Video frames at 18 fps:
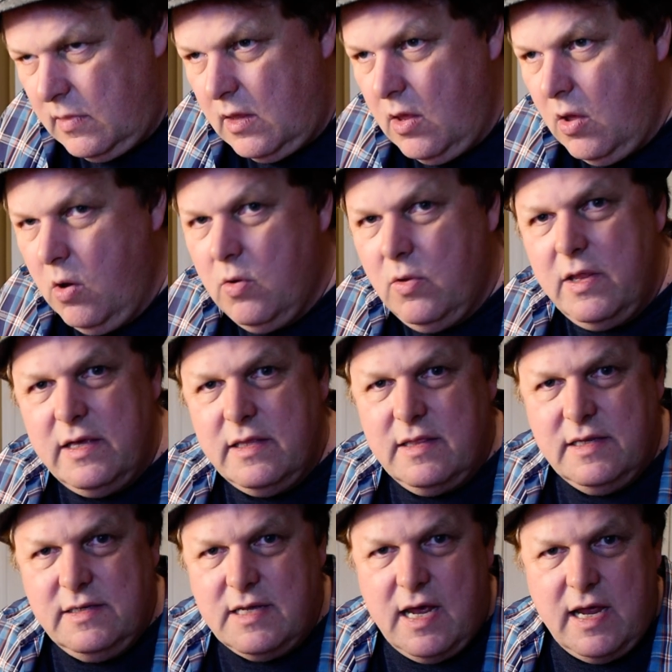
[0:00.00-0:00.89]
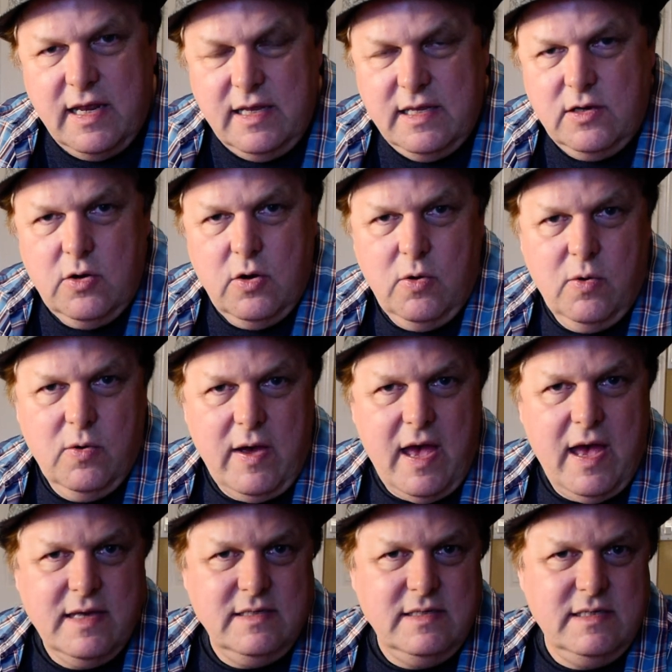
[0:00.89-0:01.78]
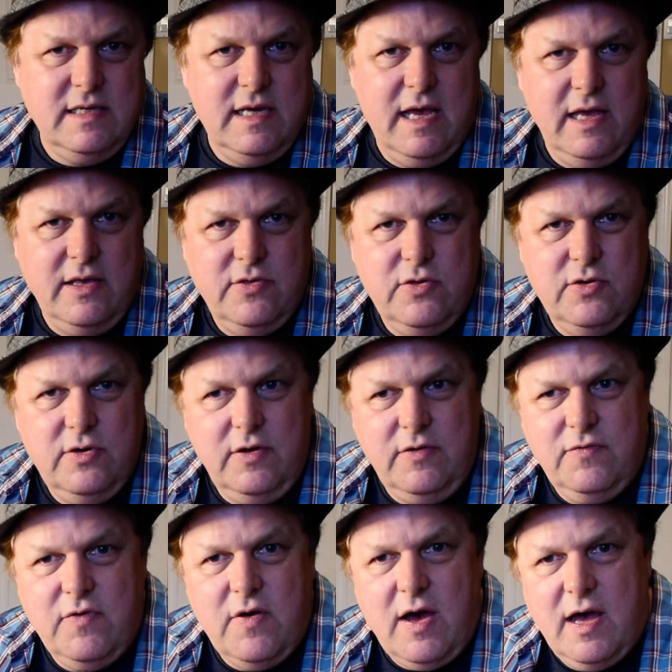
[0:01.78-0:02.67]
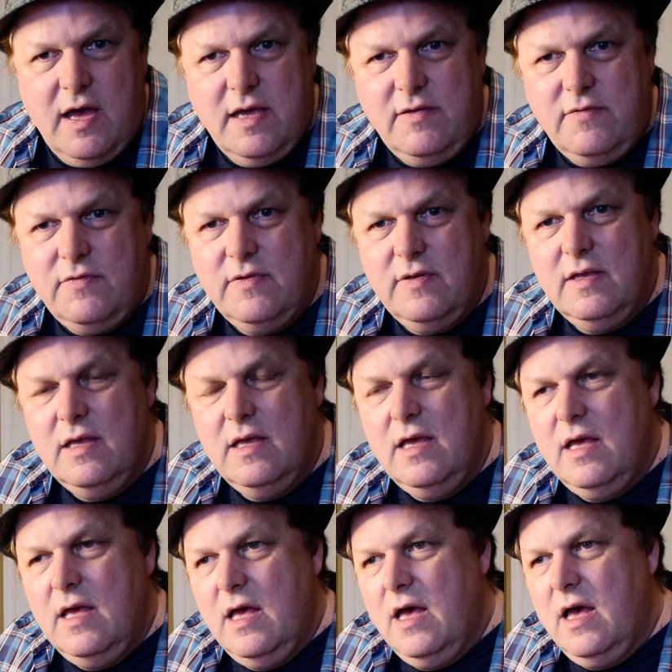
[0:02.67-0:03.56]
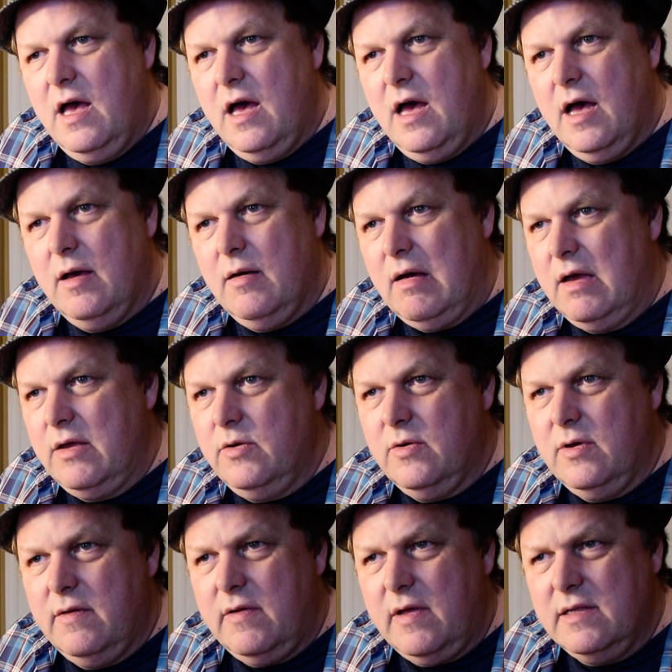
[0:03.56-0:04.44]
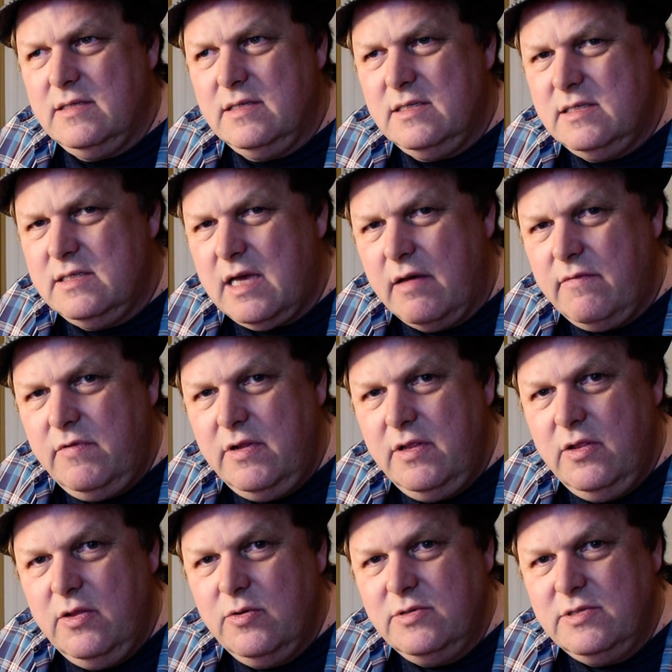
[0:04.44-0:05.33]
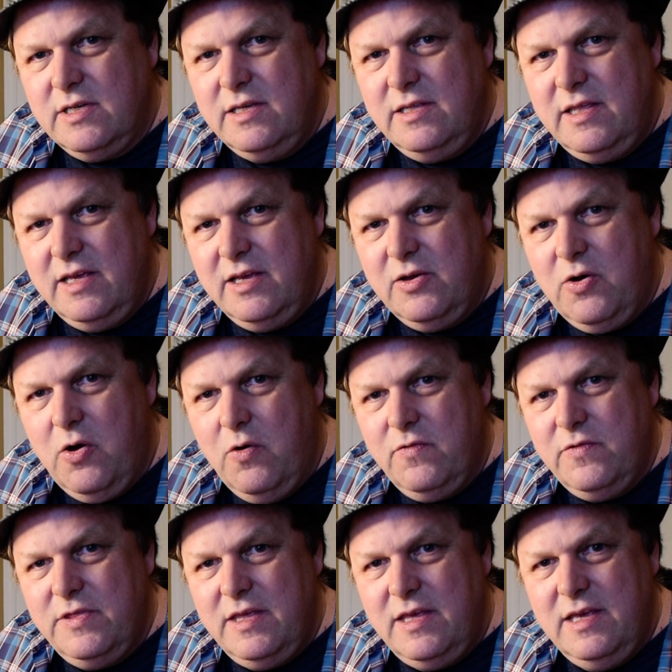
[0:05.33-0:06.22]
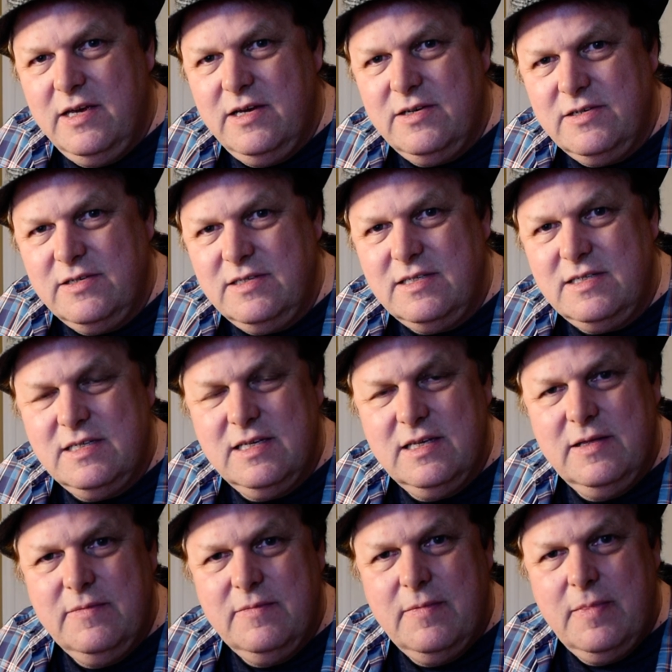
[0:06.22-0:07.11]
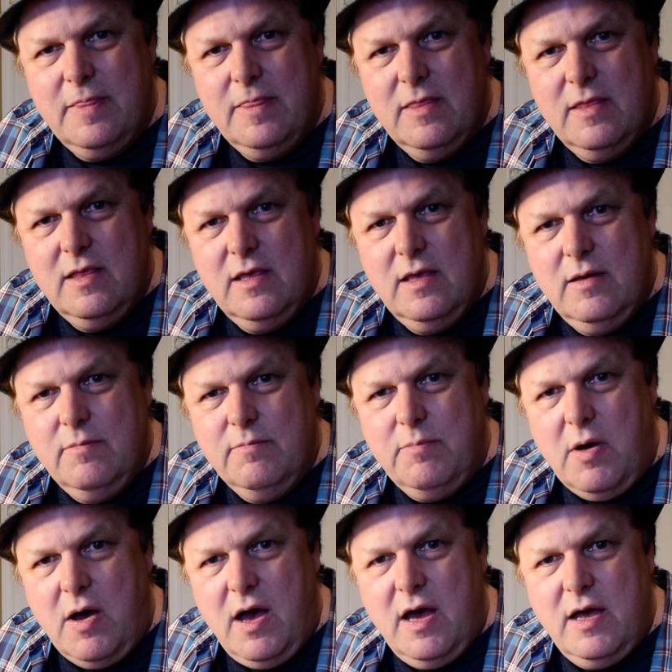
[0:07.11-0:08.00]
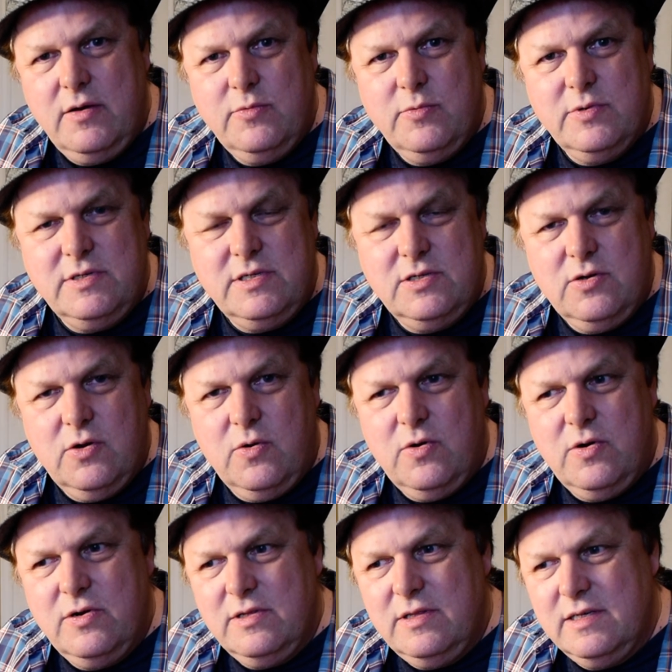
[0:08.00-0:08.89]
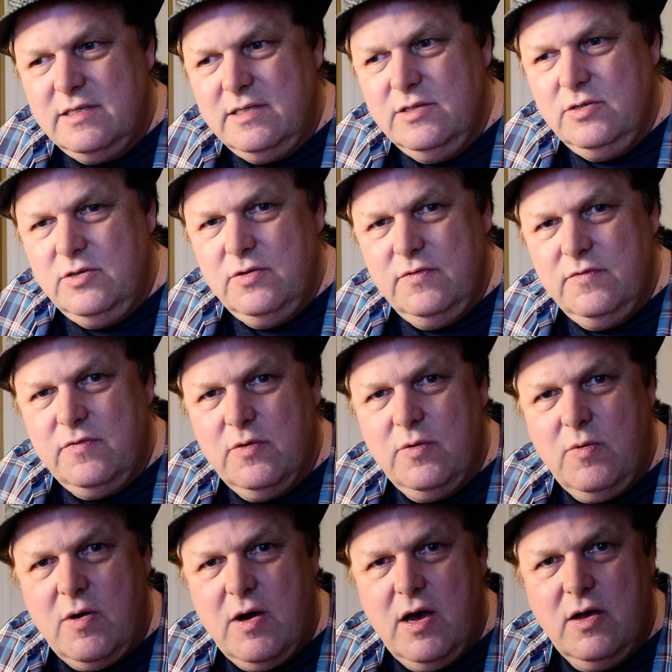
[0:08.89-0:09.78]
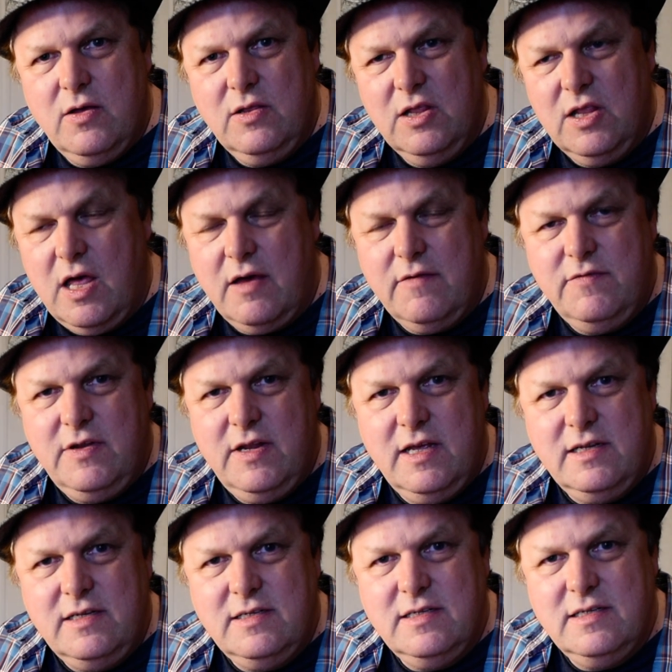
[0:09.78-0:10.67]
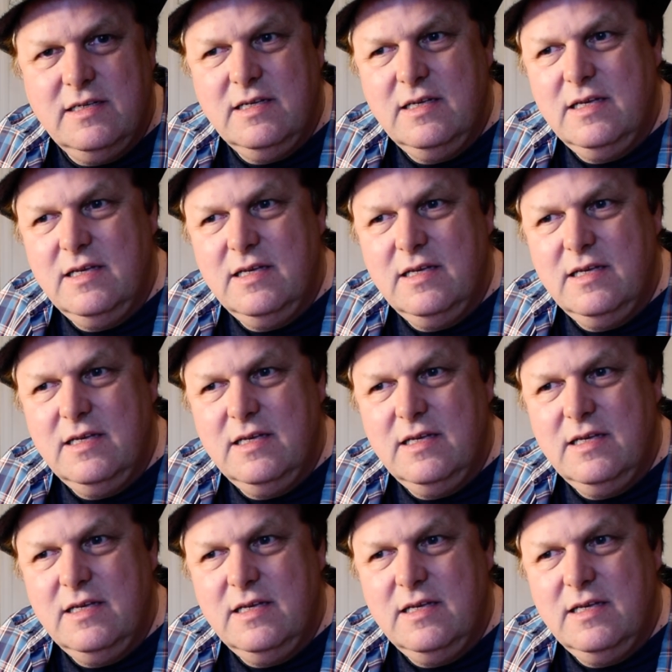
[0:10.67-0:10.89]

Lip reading: Dynaco SCA 35. I don't know, I've had 7 of those, I think, over the years. Bought, restored, listened to for a while, loved it.